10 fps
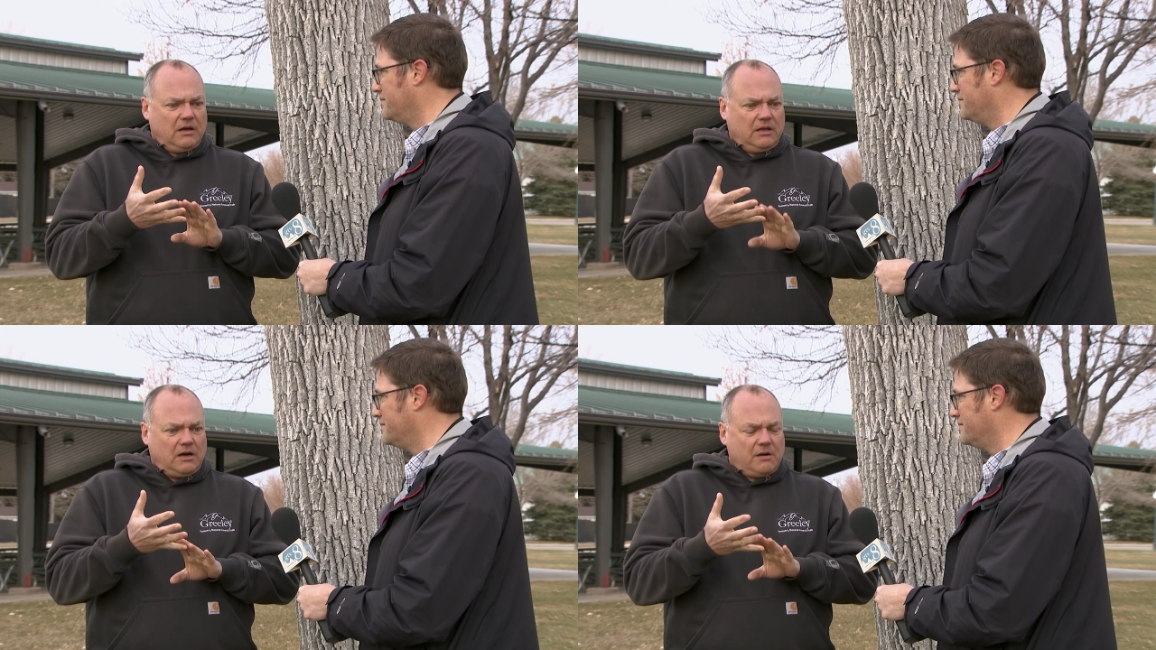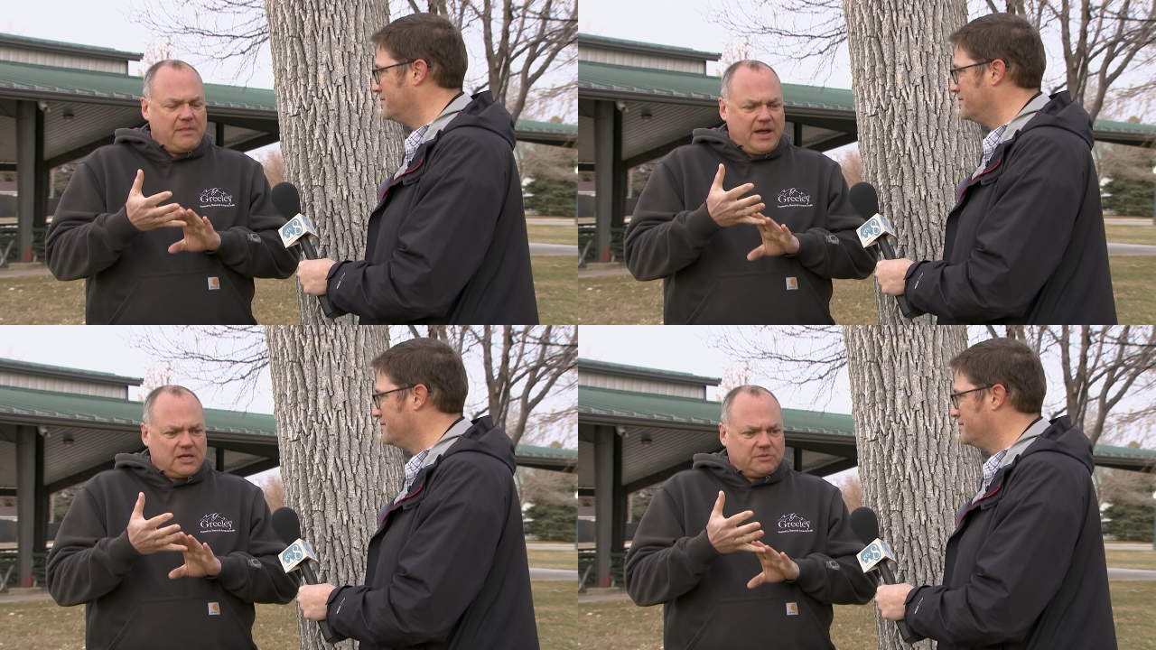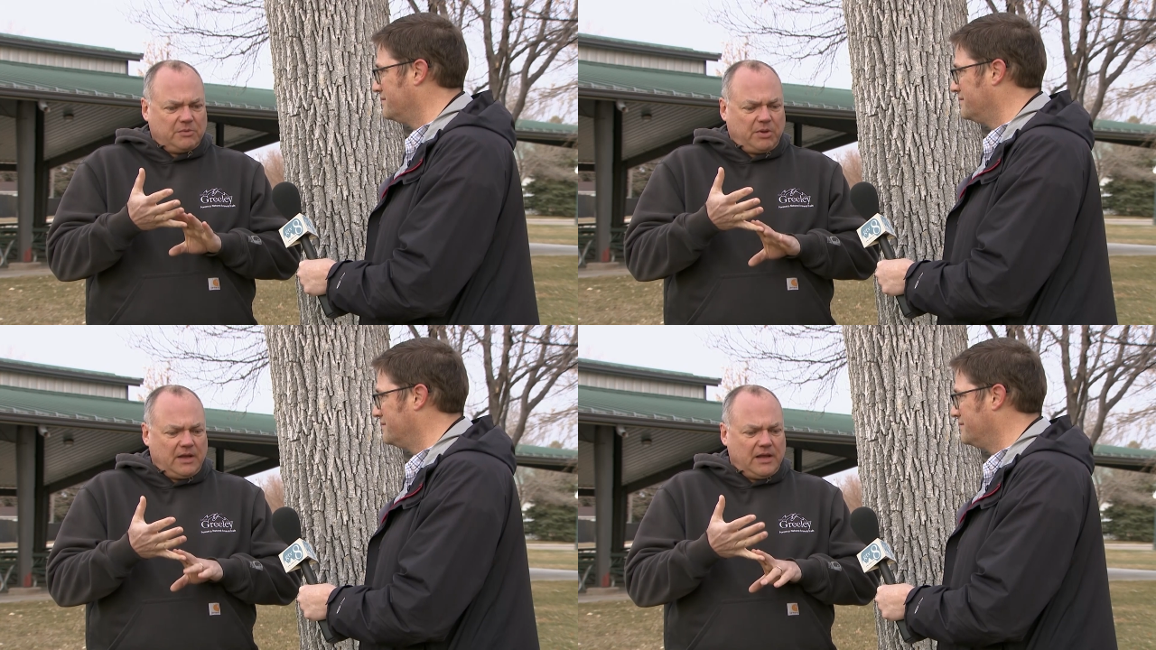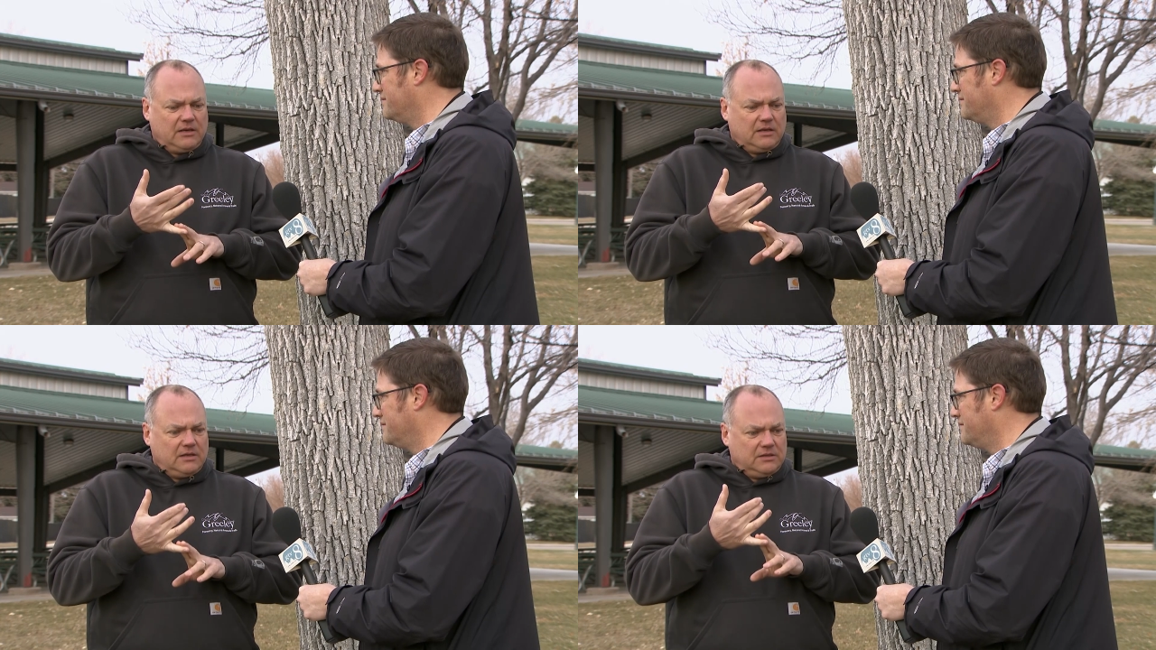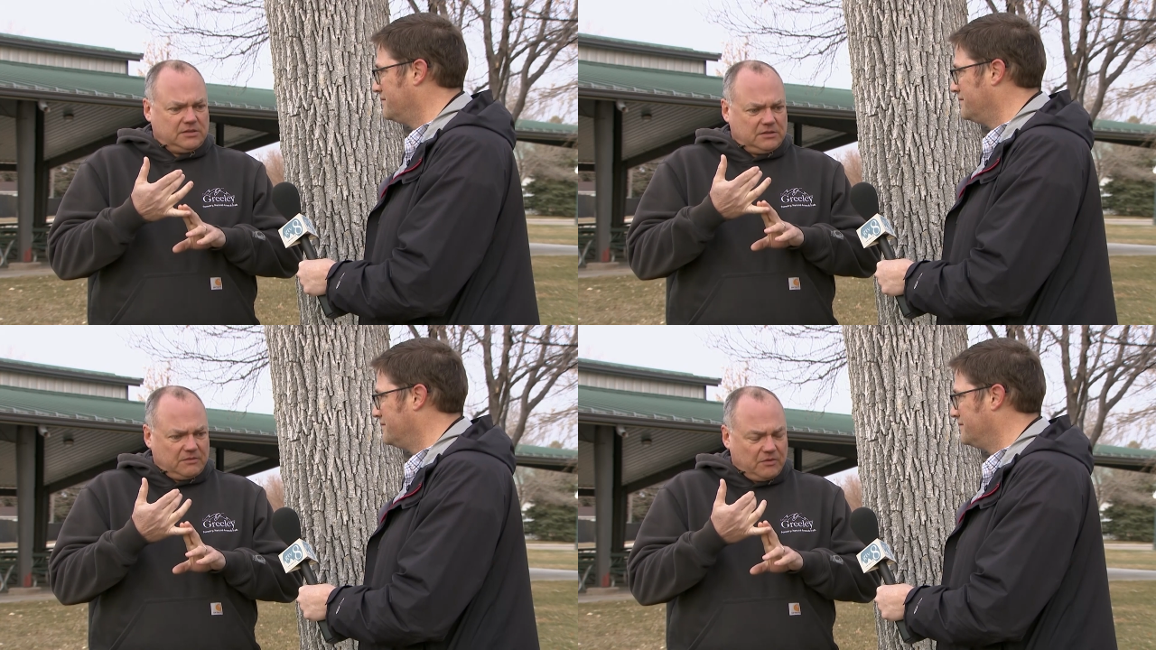Speaker 1: in our management plan,
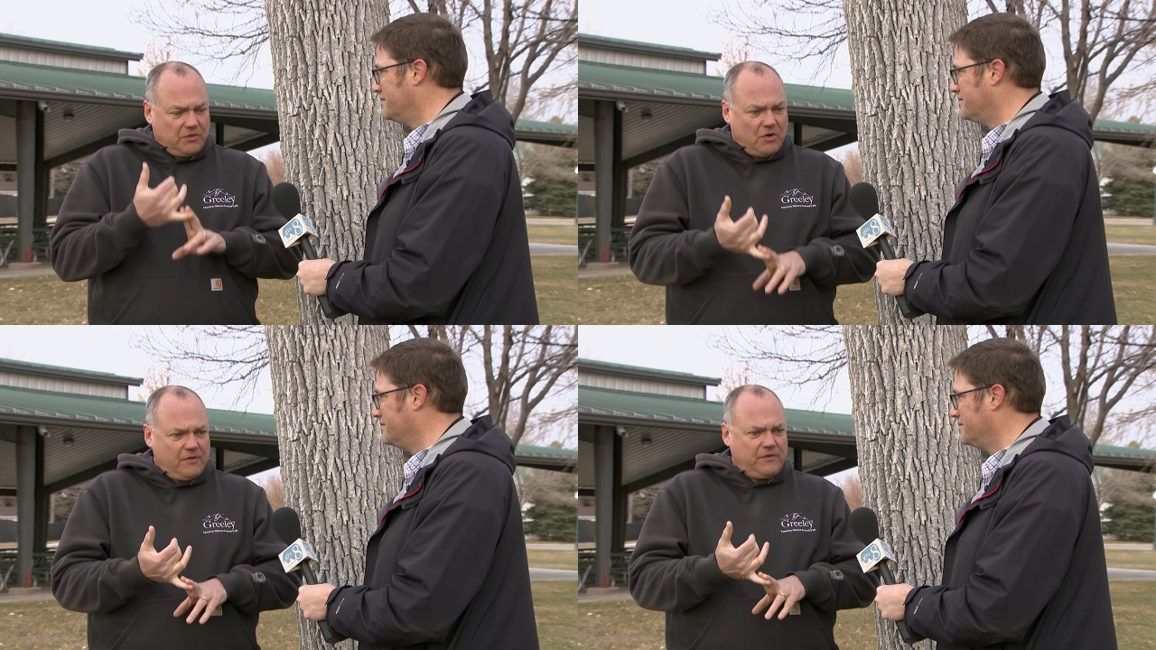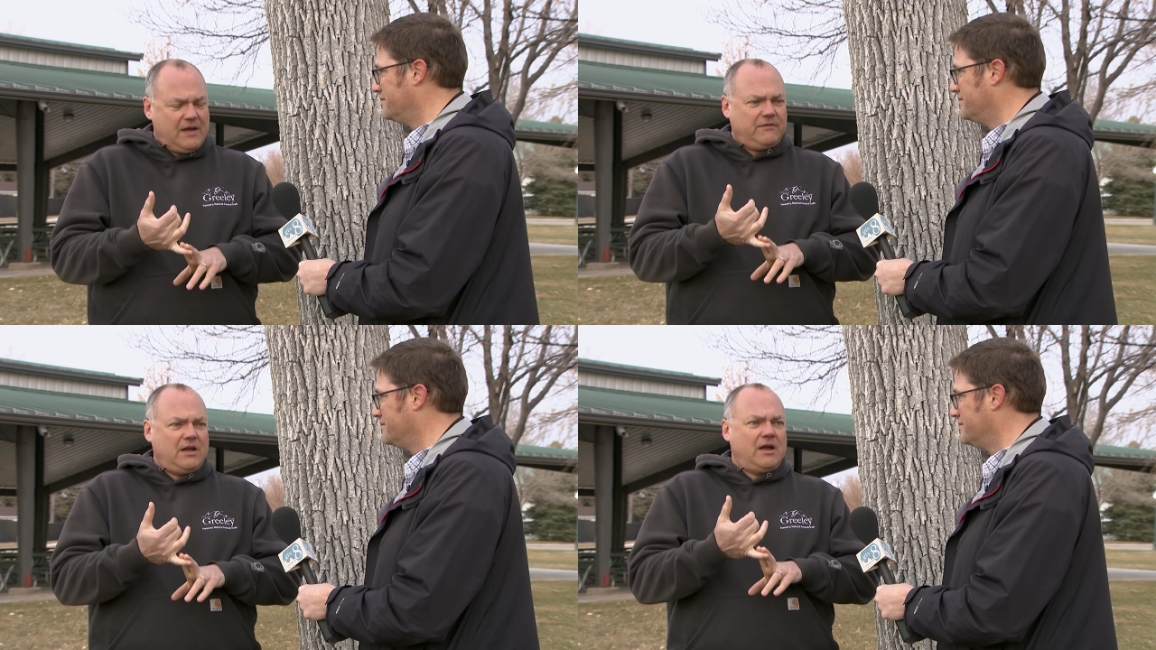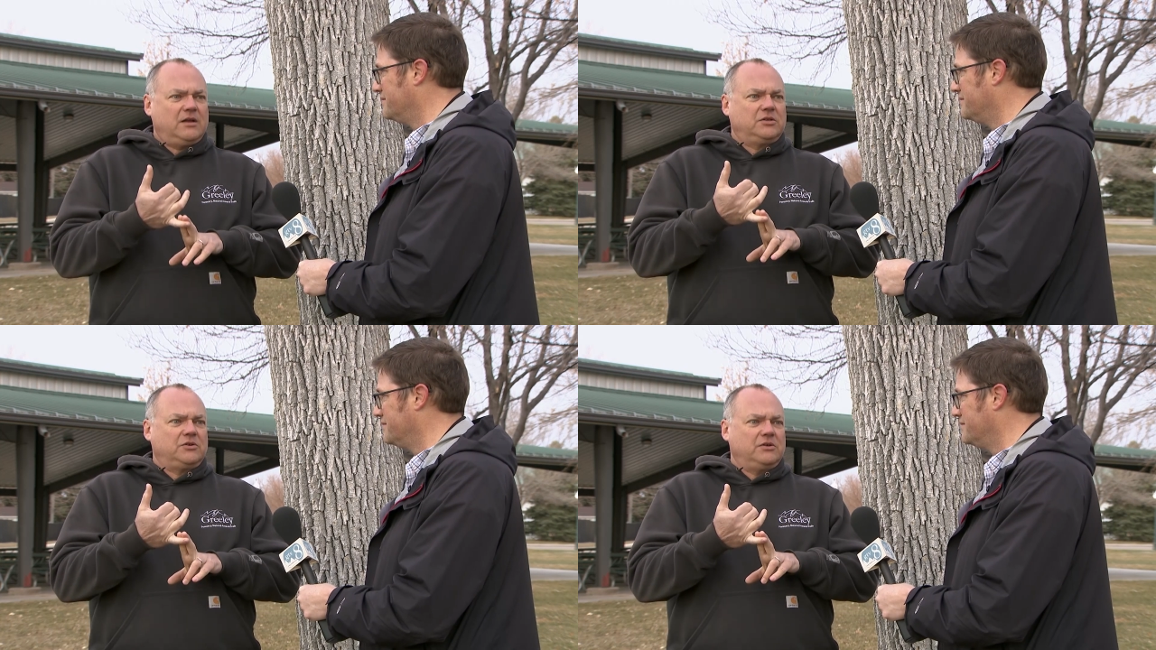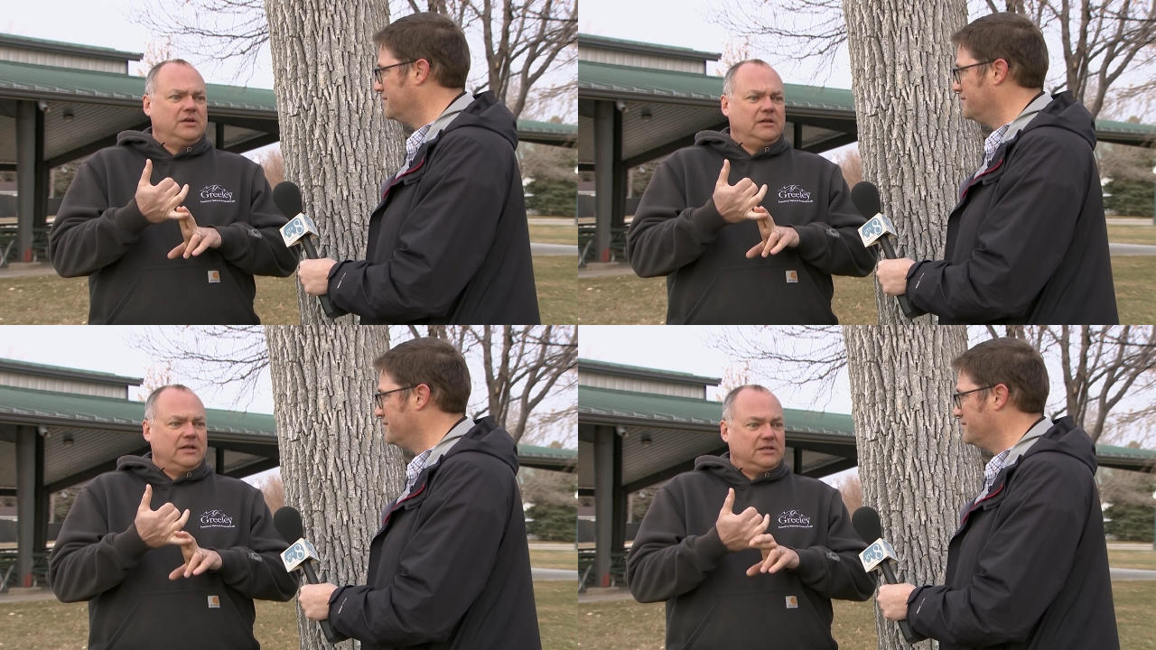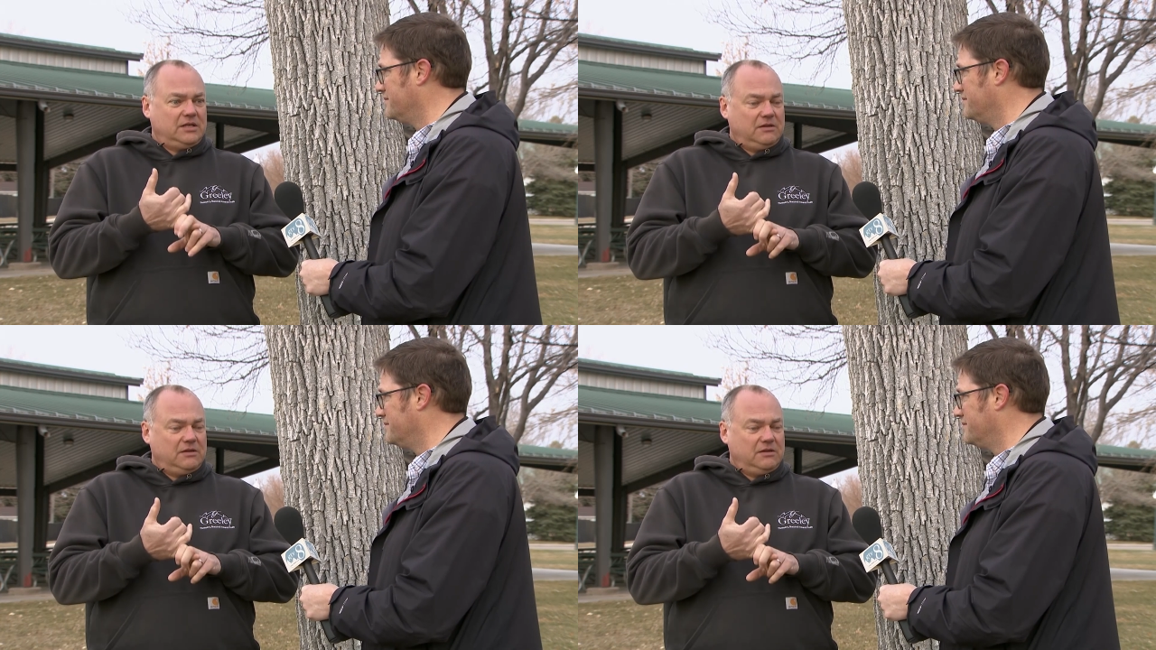is know if you have an ash tree, let's